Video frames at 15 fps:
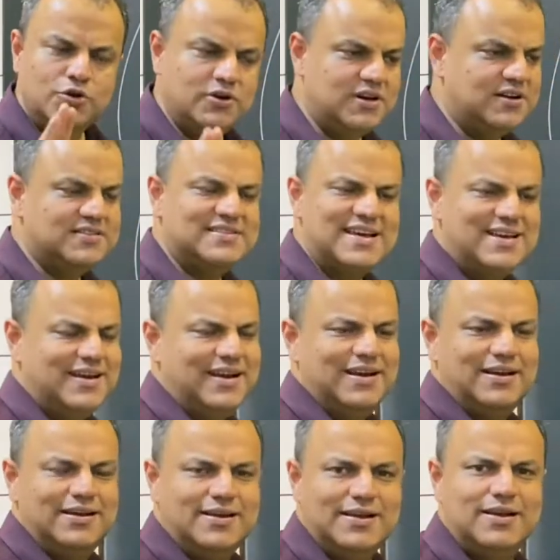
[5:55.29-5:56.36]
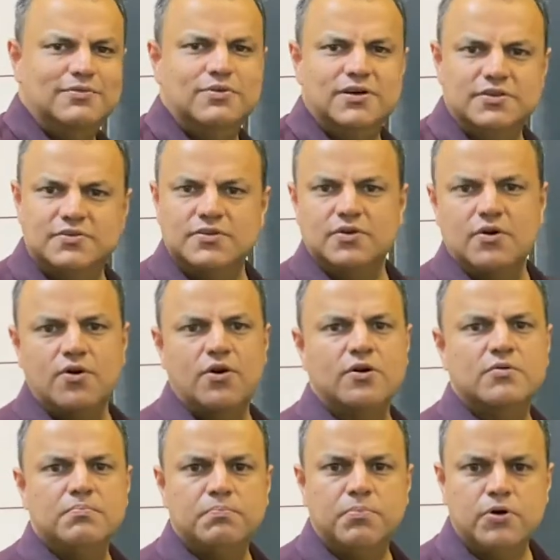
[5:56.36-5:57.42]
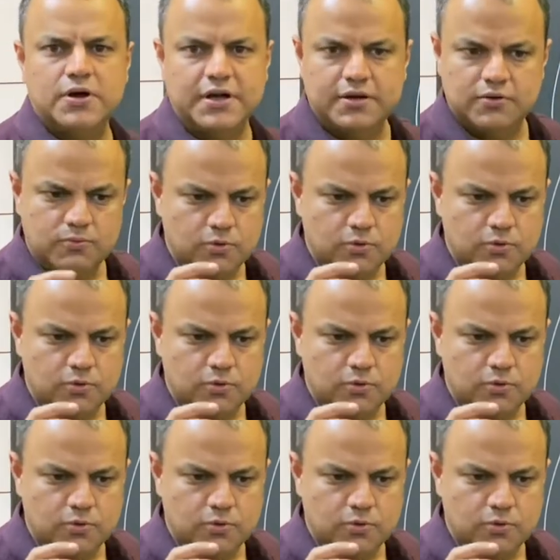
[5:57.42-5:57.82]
you'll understand it delivers on point.